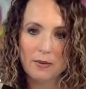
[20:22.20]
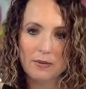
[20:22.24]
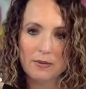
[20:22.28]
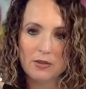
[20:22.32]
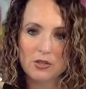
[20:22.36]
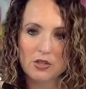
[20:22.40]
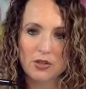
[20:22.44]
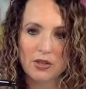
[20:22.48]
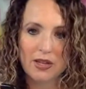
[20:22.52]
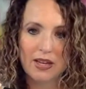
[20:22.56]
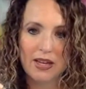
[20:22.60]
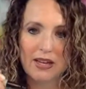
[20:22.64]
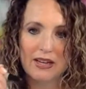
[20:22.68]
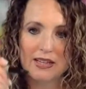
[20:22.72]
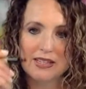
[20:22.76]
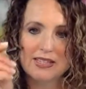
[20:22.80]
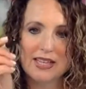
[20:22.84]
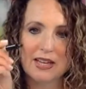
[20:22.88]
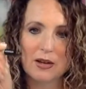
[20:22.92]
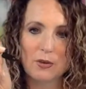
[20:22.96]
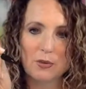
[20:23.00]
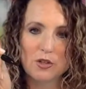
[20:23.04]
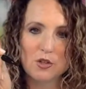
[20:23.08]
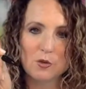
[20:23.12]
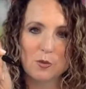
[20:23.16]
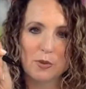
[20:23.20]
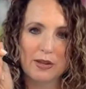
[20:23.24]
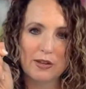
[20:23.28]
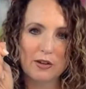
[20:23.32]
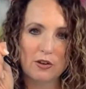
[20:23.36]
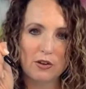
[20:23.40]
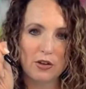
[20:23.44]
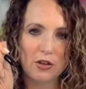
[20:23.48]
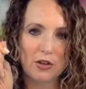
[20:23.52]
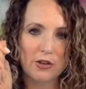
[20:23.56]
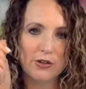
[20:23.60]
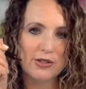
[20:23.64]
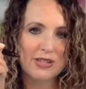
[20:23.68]
Juliana's saying, which pen
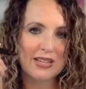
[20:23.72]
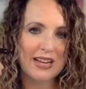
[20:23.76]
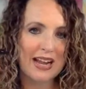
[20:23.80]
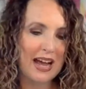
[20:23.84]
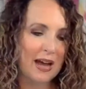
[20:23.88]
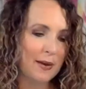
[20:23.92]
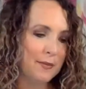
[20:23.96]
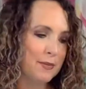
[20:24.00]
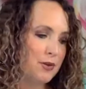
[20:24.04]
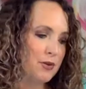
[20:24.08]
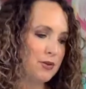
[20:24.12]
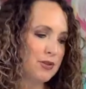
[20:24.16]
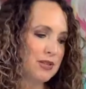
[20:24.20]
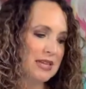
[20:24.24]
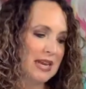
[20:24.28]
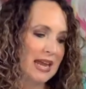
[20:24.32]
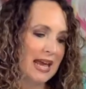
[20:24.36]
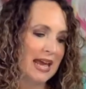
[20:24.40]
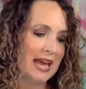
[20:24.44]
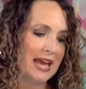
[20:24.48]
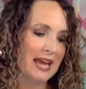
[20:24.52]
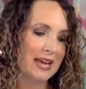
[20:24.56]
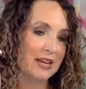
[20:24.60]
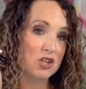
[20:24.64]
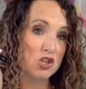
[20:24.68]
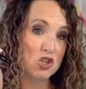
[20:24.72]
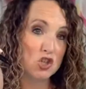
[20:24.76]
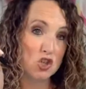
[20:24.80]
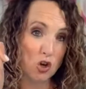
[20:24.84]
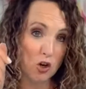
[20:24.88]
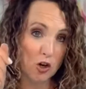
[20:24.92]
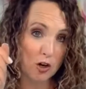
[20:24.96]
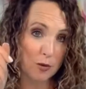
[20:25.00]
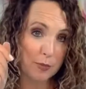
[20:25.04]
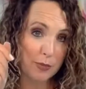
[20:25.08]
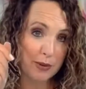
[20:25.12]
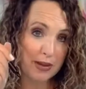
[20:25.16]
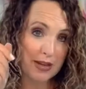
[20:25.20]
are you using? I'm using a
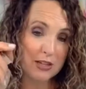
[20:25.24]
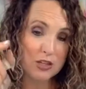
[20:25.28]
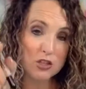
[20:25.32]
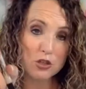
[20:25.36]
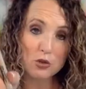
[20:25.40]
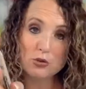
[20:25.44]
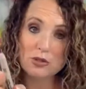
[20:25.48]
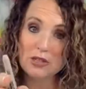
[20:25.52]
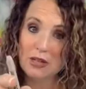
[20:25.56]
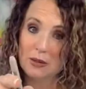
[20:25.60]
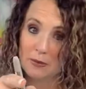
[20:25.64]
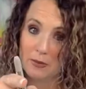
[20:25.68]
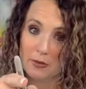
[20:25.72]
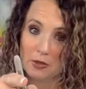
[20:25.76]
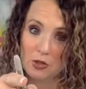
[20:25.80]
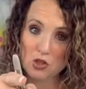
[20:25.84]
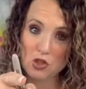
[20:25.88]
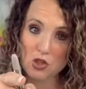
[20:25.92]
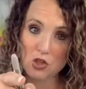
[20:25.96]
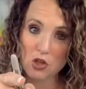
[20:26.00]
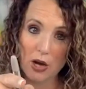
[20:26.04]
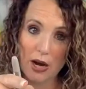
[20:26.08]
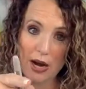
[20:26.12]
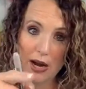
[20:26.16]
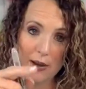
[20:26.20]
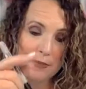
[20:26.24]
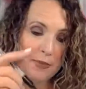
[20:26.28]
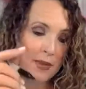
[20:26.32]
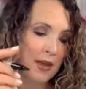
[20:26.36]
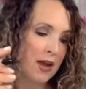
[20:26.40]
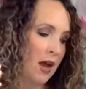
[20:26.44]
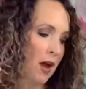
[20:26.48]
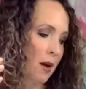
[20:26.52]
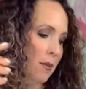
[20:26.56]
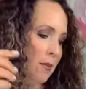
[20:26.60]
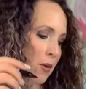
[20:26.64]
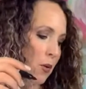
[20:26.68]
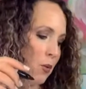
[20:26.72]
Sharpie to demonstrate.
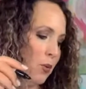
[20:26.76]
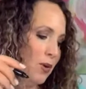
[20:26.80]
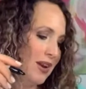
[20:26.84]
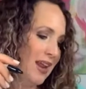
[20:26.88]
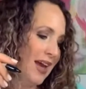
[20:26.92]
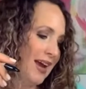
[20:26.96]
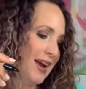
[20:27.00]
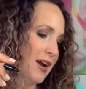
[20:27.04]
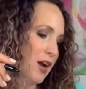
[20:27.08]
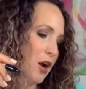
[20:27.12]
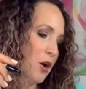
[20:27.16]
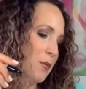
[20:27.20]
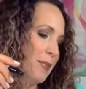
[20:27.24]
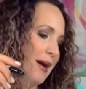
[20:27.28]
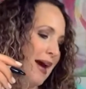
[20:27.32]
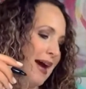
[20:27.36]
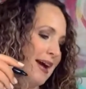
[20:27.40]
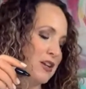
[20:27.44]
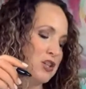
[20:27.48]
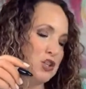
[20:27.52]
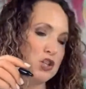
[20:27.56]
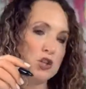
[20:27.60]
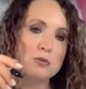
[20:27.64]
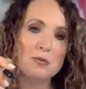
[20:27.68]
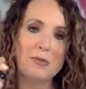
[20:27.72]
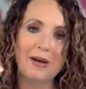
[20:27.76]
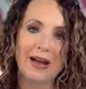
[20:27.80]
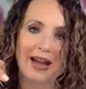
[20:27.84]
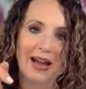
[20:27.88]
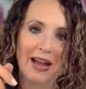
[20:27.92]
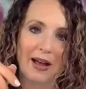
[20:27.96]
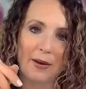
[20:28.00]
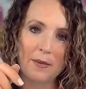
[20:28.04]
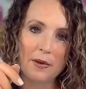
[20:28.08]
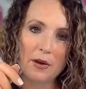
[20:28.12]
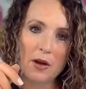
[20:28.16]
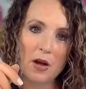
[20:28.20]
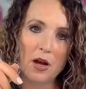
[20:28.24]
But when I go back to
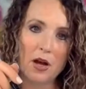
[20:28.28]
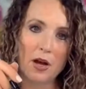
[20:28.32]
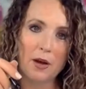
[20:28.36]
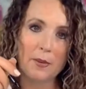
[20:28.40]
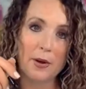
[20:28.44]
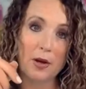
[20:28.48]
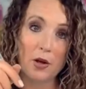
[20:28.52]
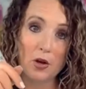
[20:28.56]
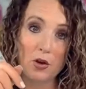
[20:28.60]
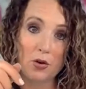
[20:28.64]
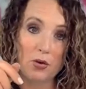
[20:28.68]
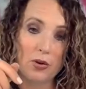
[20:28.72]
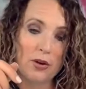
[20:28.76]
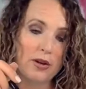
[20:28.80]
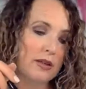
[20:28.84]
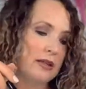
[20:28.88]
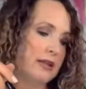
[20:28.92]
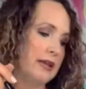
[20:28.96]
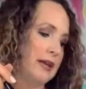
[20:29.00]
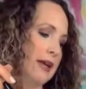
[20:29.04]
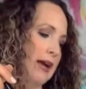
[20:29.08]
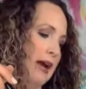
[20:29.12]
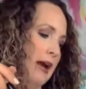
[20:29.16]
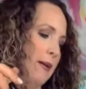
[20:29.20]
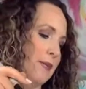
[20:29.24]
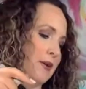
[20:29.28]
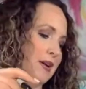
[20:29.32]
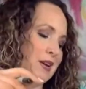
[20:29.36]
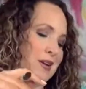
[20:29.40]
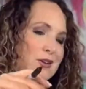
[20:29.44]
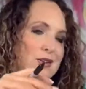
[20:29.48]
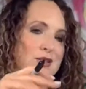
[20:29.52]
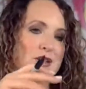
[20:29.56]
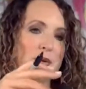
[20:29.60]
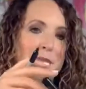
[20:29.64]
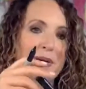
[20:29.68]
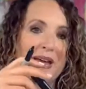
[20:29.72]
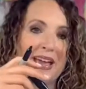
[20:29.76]
my acrylic, I'm going to
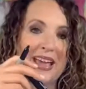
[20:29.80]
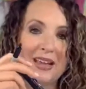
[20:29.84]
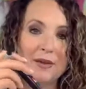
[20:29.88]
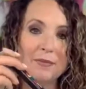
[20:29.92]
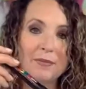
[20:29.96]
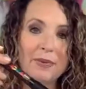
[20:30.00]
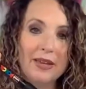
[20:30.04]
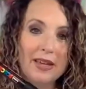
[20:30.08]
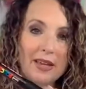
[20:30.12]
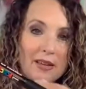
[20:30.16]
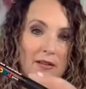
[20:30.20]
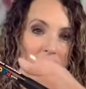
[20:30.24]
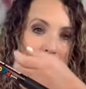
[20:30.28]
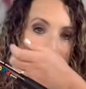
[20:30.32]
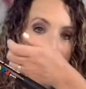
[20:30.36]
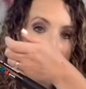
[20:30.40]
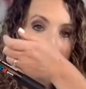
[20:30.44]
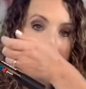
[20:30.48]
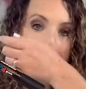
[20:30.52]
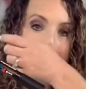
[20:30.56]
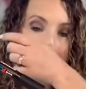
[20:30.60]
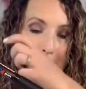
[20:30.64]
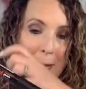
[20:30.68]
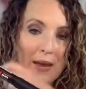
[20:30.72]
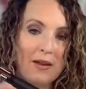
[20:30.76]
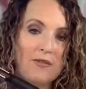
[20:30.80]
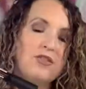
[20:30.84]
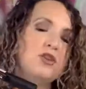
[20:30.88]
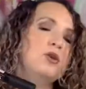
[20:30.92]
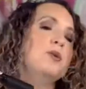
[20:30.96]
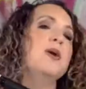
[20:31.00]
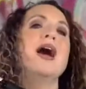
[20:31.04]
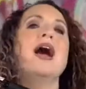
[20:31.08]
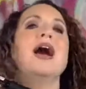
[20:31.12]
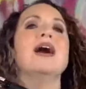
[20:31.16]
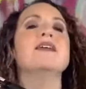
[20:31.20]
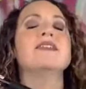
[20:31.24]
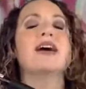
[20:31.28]
use a paint pen. If
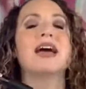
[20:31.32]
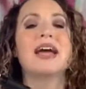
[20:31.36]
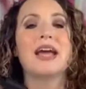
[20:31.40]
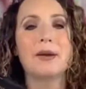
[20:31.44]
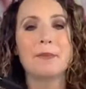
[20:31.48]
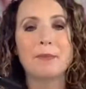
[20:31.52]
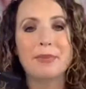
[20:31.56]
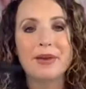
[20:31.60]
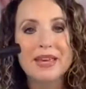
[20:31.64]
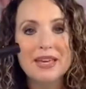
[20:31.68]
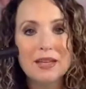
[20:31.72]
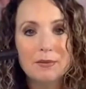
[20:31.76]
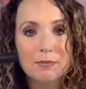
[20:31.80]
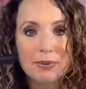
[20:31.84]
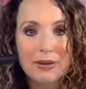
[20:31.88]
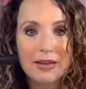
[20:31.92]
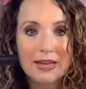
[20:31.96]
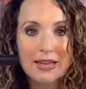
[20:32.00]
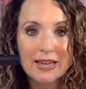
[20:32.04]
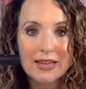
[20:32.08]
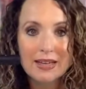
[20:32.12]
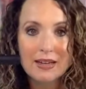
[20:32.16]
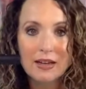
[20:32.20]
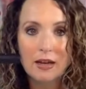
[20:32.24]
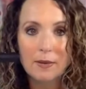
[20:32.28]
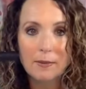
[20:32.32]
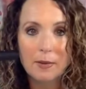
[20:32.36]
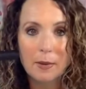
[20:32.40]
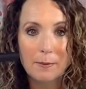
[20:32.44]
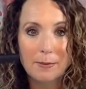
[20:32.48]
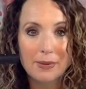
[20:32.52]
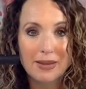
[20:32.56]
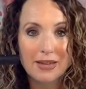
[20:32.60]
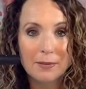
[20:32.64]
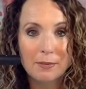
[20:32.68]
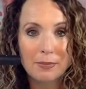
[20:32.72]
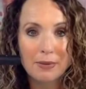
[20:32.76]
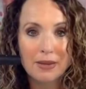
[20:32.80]
you have a pit pen, a
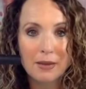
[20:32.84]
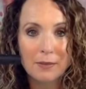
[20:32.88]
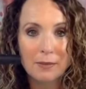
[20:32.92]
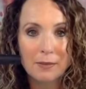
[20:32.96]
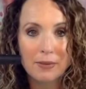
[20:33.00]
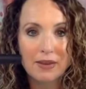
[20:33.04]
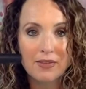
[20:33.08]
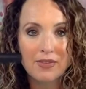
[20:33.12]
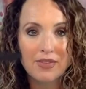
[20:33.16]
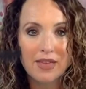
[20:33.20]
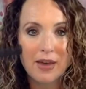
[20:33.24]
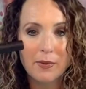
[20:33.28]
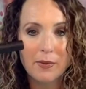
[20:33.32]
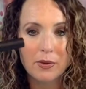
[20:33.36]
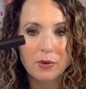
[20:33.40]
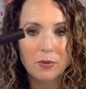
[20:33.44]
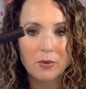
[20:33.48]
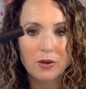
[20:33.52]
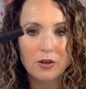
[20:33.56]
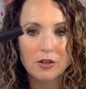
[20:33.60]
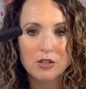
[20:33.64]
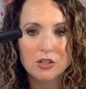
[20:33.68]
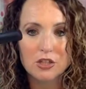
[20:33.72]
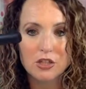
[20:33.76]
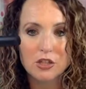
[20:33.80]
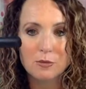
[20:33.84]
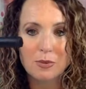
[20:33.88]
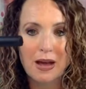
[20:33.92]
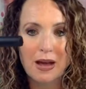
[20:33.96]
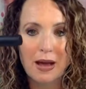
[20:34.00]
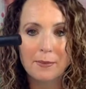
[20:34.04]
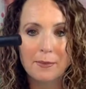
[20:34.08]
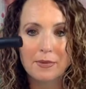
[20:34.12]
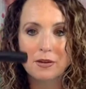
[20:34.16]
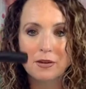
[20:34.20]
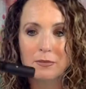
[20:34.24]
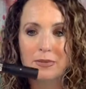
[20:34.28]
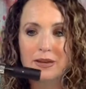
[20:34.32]
big pit pen, that would work too. But
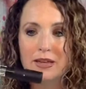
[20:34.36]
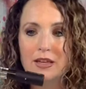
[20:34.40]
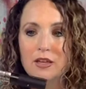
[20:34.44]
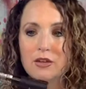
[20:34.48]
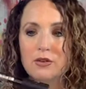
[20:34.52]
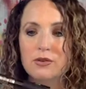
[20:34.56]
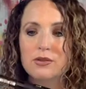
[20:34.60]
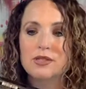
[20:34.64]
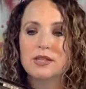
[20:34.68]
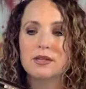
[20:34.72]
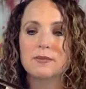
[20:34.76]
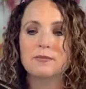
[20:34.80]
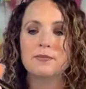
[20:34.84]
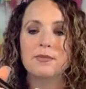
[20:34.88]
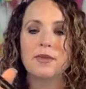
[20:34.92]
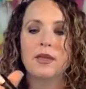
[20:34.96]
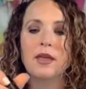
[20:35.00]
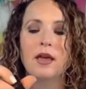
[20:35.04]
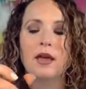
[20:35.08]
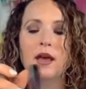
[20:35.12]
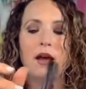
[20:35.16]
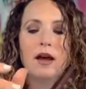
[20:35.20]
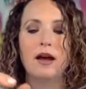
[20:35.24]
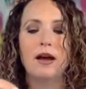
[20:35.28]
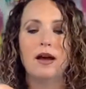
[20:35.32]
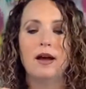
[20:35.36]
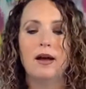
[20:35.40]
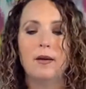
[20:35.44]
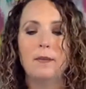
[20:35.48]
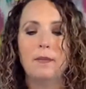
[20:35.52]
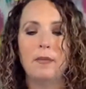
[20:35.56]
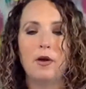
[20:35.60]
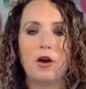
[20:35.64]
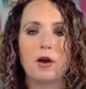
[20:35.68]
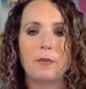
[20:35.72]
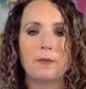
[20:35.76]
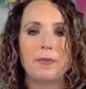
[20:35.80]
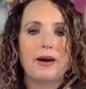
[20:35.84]
I'm going to be using
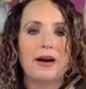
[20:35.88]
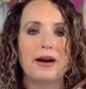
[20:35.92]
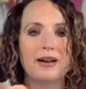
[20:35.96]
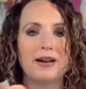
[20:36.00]
our